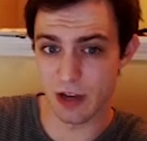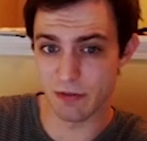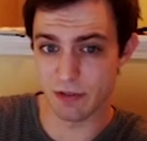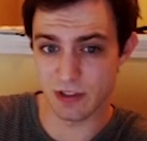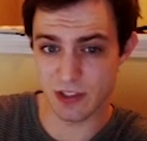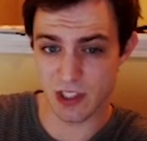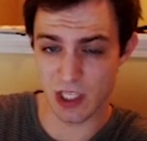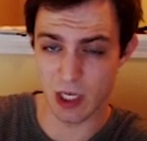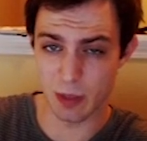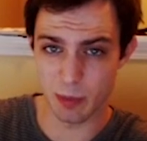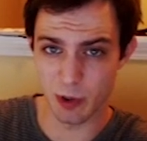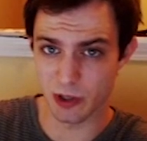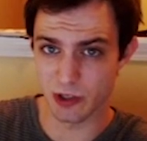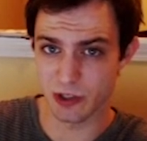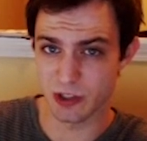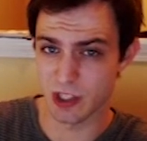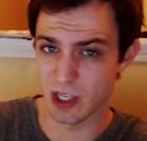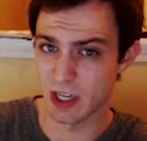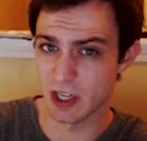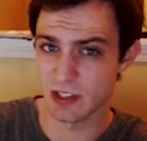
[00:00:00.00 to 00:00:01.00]
and set up all your
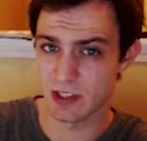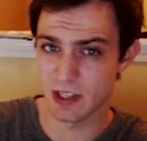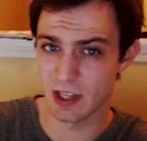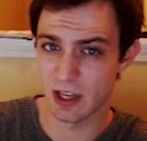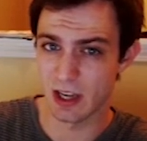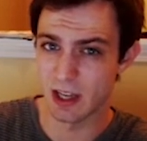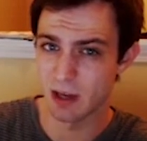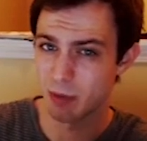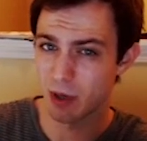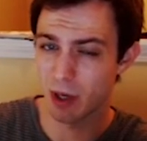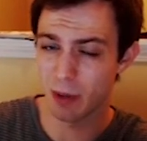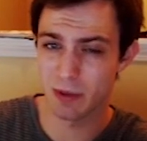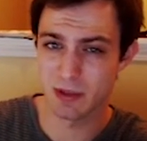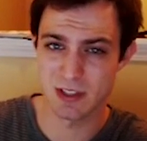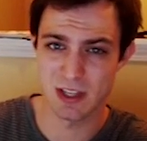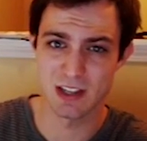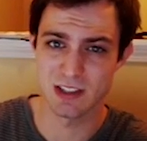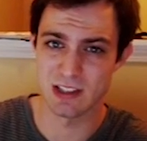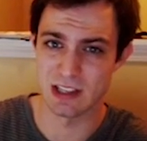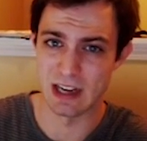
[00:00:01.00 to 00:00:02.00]
settings again. It probably
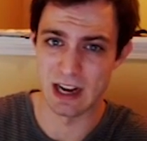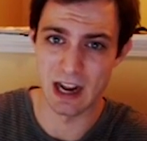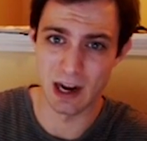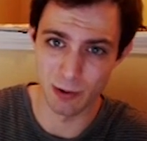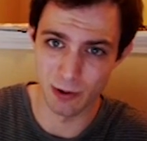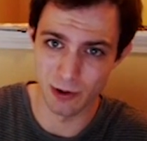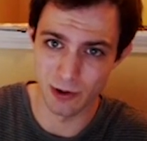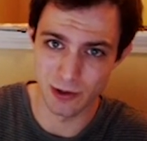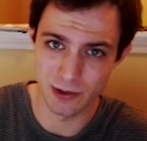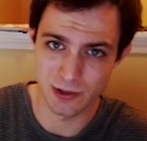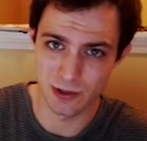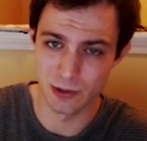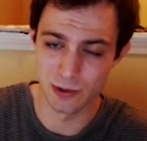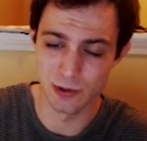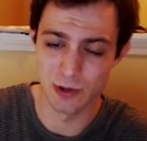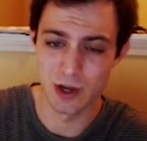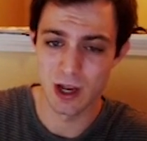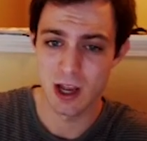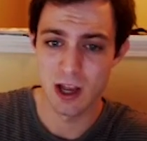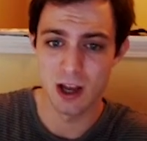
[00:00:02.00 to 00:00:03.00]
takes an hour or two,
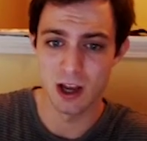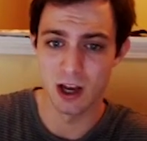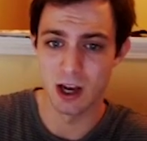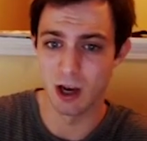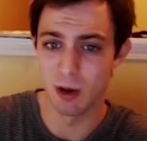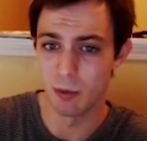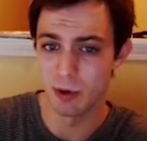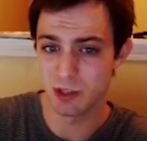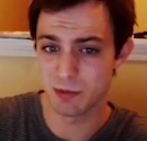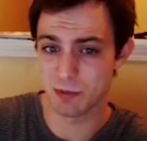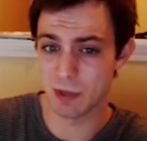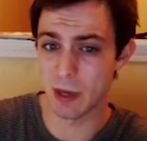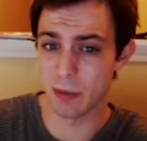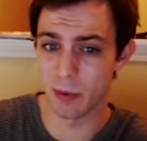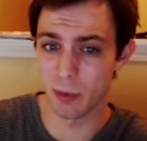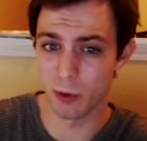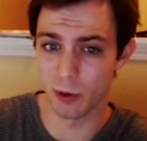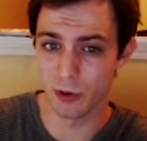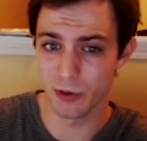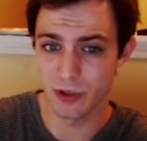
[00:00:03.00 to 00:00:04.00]
uh, but it's probably
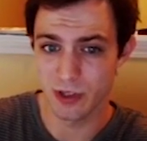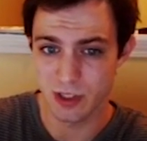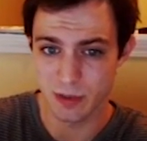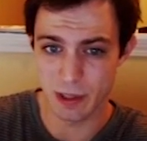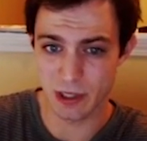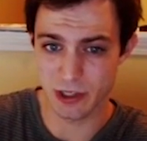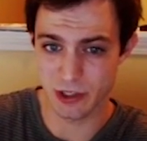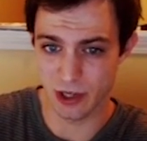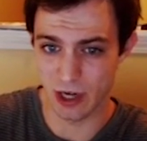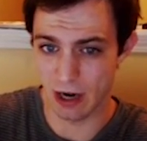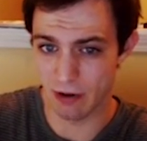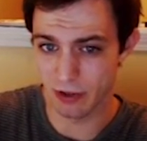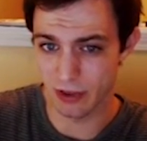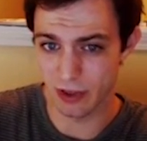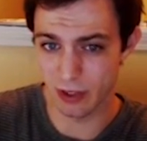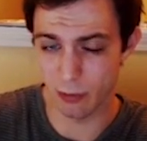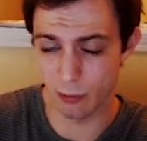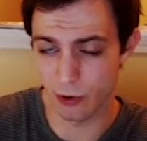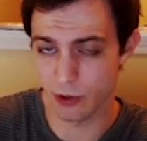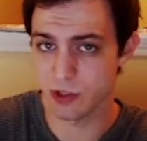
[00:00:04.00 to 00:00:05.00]
worth it to make sure everything
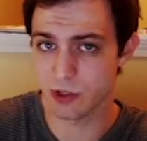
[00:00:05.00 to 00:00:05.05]
works